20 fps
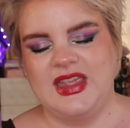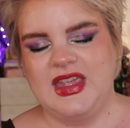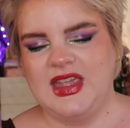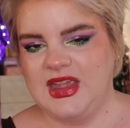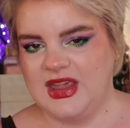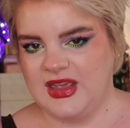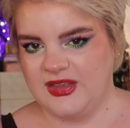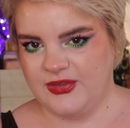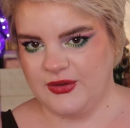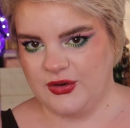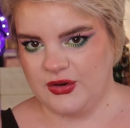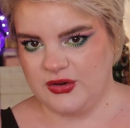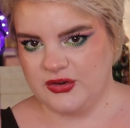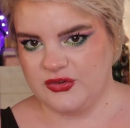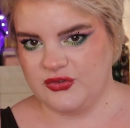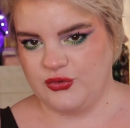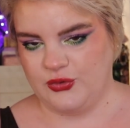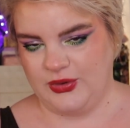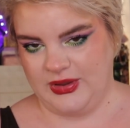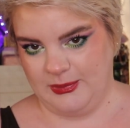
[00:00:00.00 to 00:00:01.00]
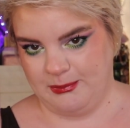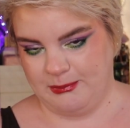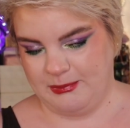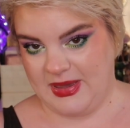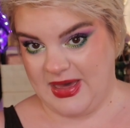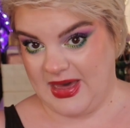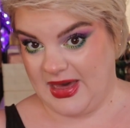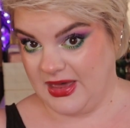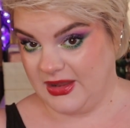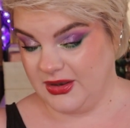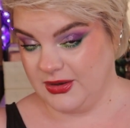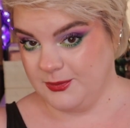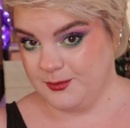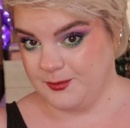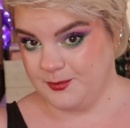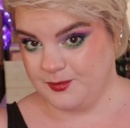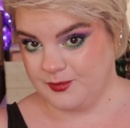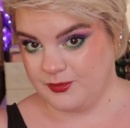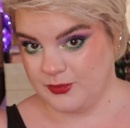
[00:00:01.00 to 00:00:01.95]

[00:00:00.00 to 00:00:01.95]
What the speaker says: either to hit pan,